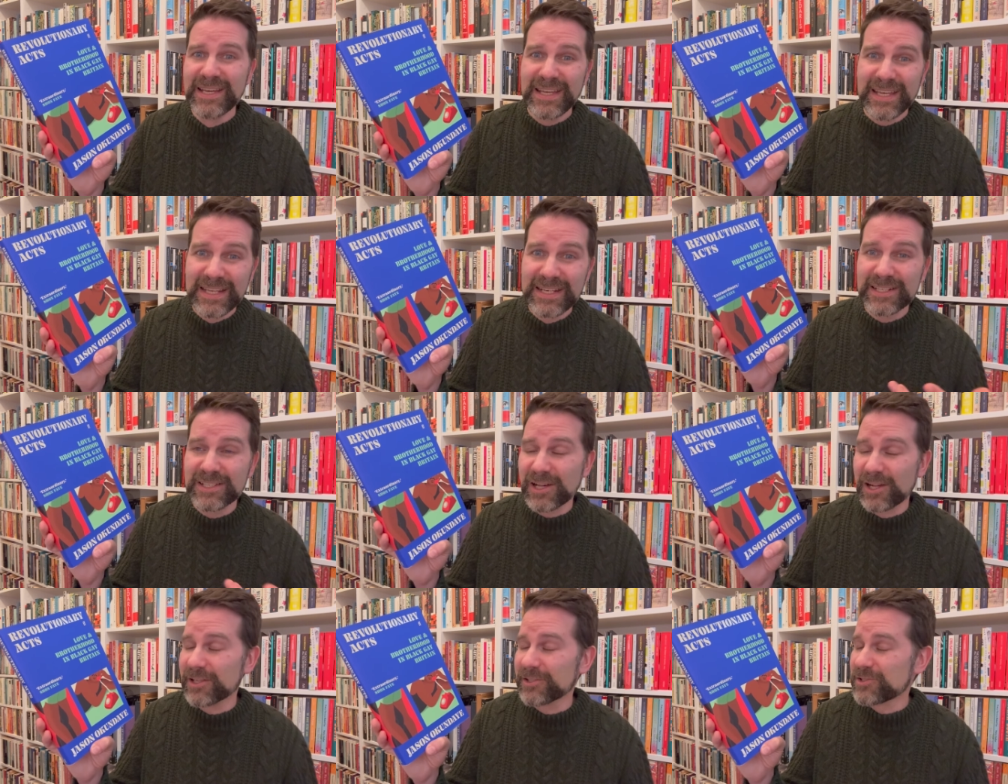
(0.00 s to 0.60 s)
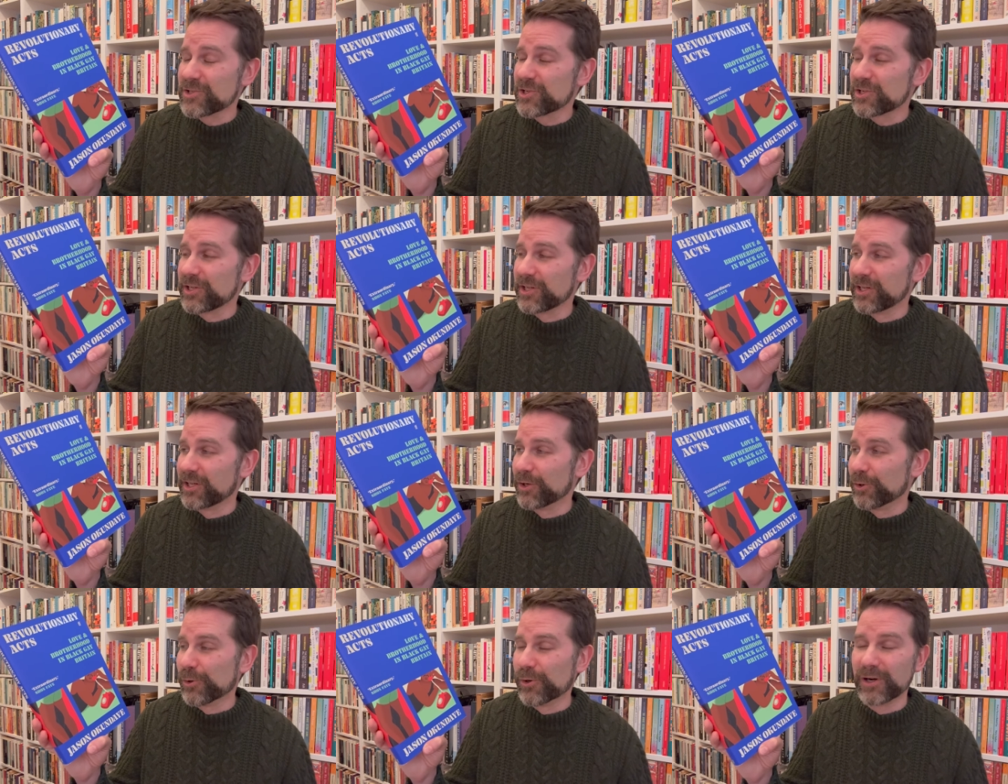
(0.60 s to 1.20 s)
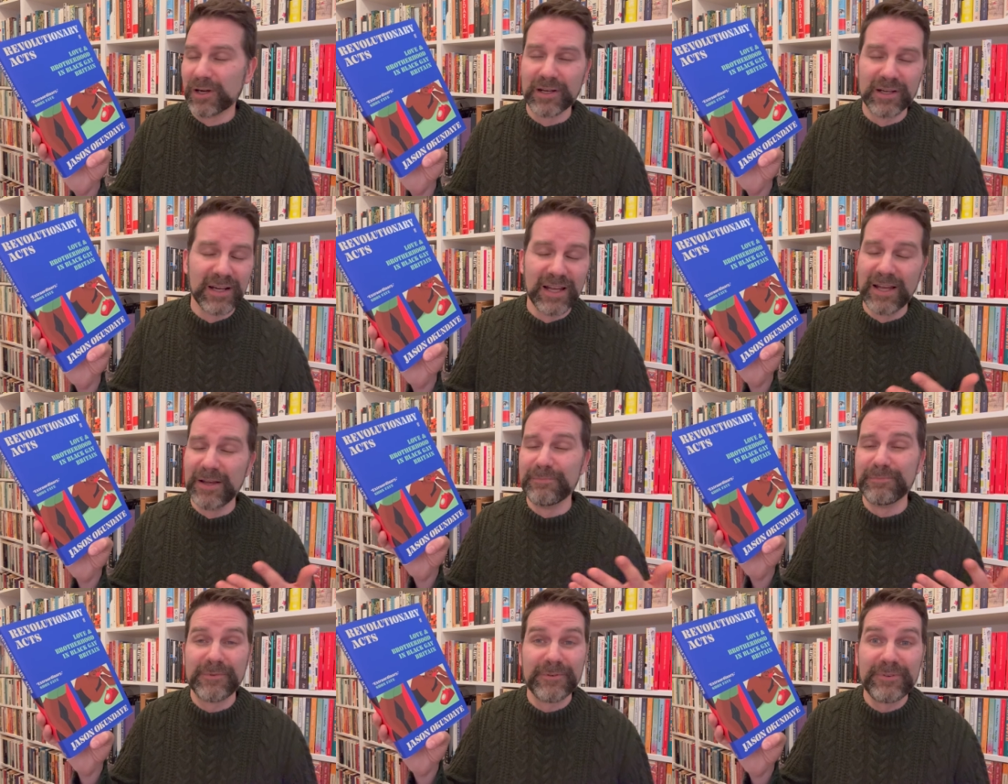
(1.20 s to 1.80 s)
in culture or
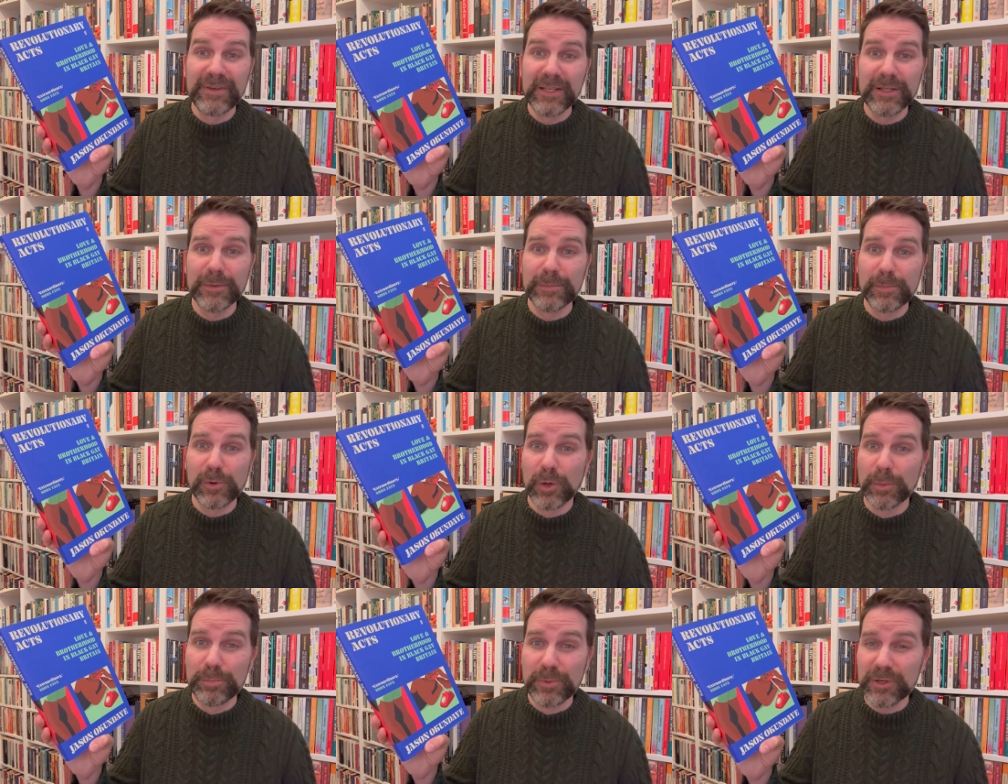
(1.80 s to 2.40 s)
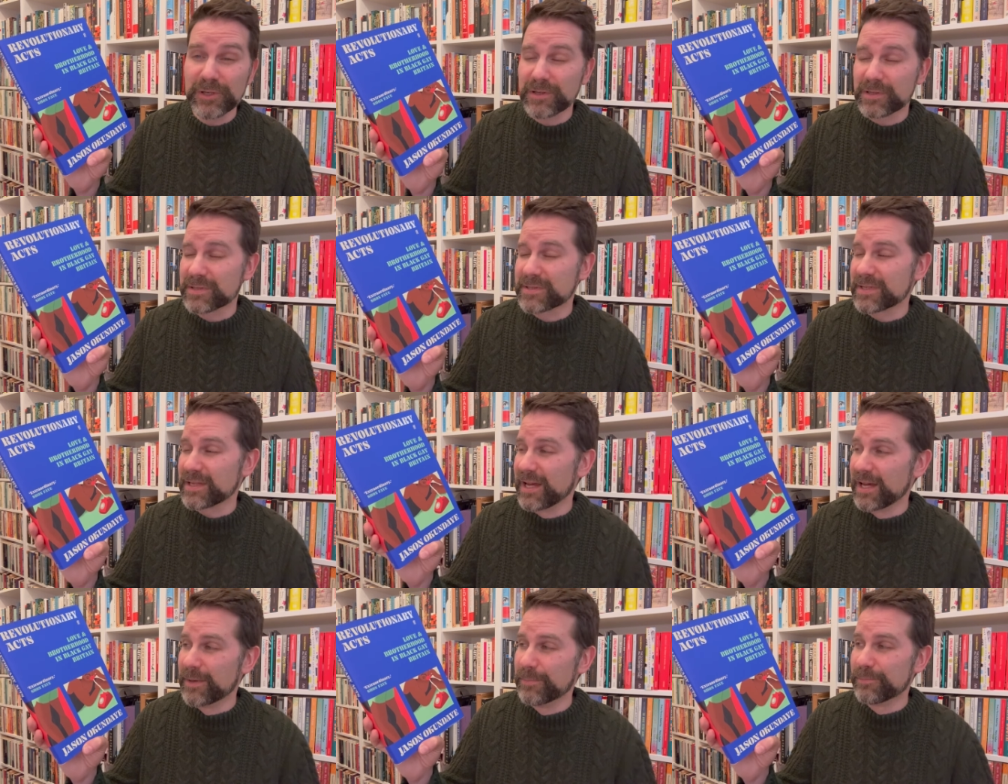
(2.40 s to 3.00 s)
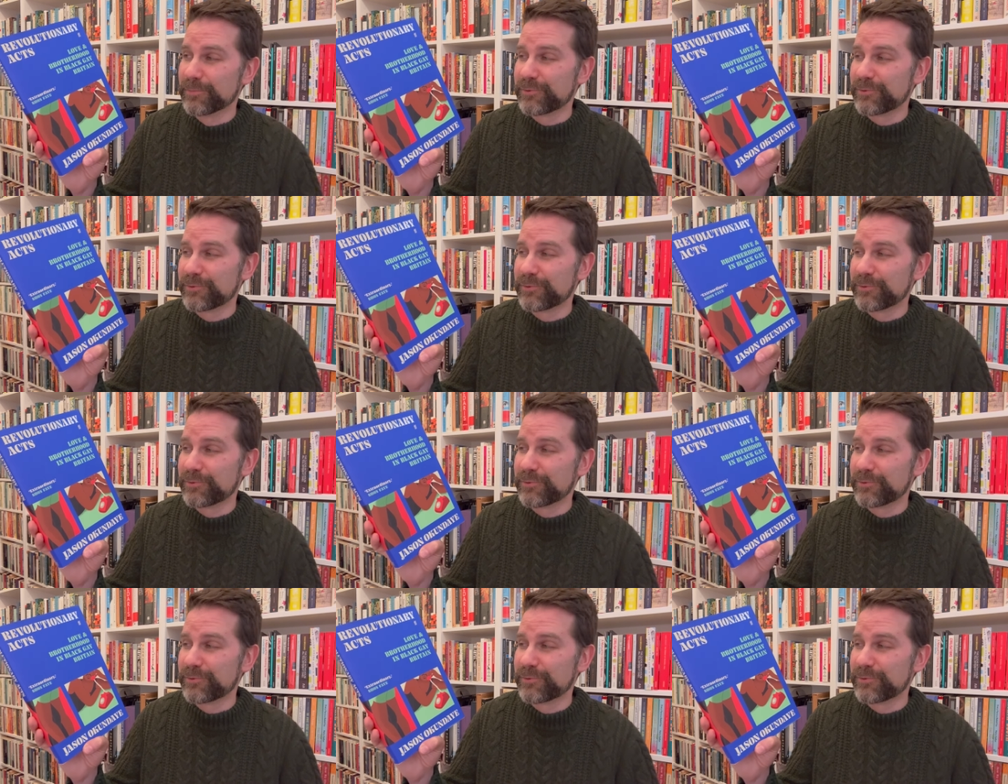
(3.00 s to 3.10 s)
um, film or books um,